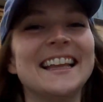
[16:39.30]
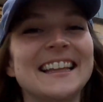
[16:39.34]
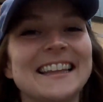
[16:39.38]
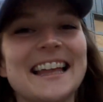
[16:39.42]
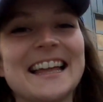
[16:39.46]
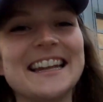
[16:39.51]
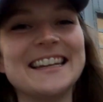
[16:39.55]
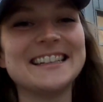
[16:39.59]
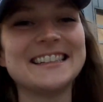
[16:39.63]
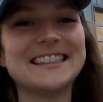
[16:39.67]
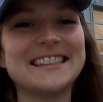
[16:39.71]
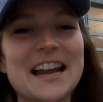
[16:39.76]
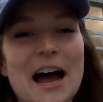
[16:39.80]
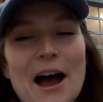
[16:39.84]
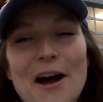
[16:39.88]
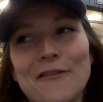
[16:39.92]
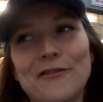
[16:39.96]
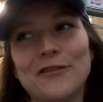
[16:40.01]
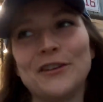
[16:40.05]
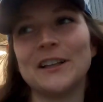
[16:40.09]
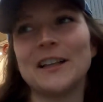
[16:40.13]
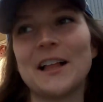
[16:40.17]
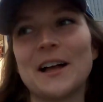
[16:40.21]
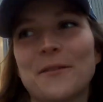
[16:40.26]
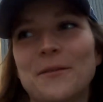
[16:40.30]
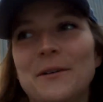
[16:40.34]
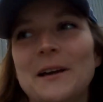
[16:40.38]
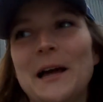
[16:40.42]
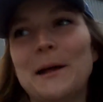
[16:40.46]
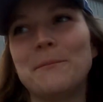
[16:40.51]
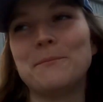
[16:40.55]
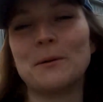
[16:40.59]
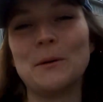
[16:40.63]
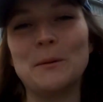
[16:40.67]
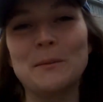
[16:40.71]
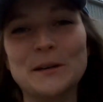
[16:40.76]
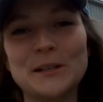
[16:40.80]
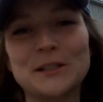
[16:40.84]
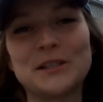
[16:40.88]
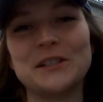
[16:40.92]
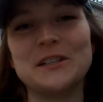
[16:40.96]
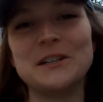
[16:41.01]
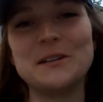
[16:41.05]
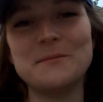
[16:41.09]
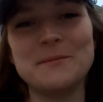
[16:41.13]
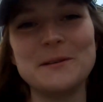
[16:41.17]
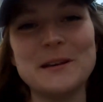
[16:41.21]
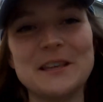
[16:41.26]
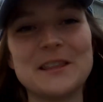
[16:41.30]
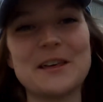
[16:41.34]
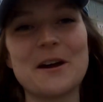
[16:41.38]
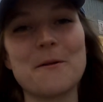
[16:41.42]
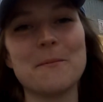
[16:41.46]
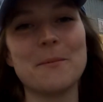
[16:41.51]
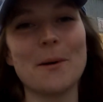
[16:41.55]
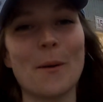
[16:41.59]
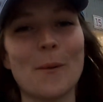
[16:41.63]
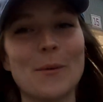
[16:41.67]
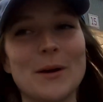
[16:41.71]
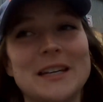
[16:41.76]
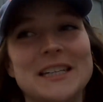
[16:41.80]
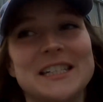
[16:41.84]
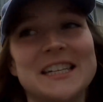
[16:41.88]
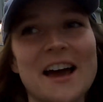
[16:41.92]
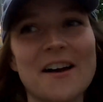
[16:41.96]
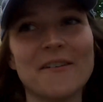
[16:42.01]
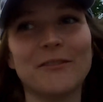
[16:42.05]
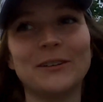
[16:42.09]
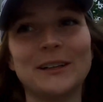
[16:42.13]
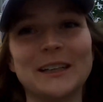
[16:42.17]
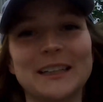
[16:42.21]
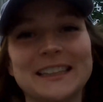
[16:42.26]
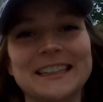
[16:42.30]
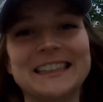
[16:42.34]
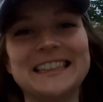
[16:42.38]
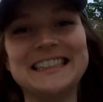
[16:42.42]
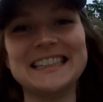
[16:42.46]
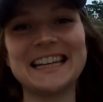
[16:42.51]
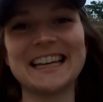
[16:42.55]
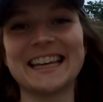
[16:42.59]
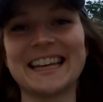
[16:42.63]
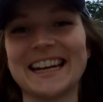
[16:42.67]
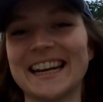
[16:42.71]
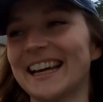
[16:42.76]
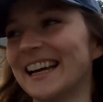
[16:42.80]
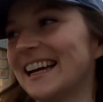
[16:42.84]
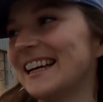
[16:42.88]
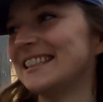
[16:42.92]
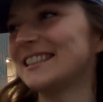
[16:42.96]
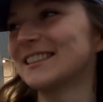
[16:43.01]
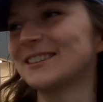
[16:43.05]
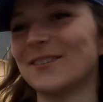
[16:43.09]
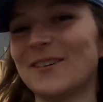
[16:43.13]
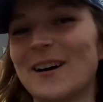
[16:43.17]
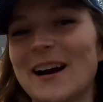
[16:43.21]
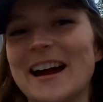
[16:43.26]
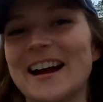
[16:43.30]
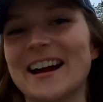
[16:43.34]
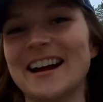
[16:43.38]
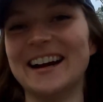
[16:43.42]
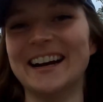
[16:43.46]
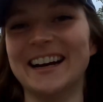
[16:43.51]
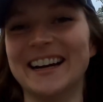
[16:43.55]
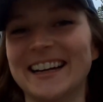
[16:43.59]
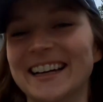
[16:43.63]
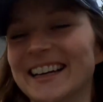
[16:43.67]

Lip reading: That does not feel like we had permission to be there, but we definitely did, I swear.